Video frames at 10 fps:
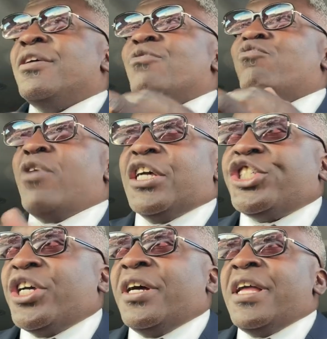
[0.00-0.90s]

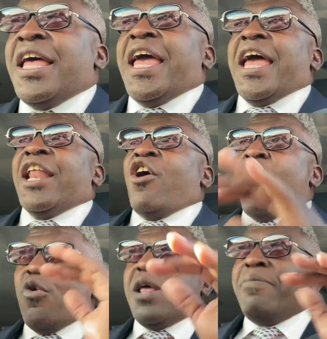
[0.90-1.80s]
Russia, and
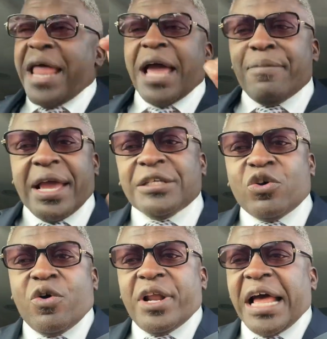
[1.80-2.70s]
only black men's
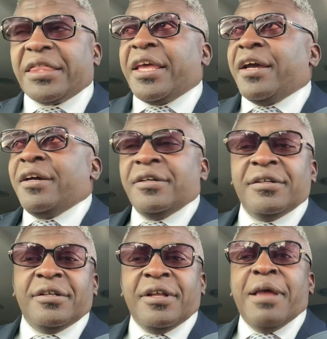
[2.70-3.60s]
going out there,
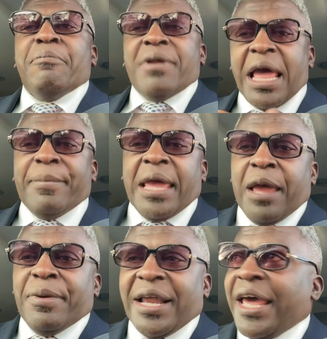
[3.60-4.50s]
black man
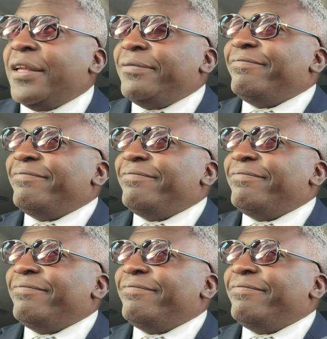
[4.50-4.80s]
be like,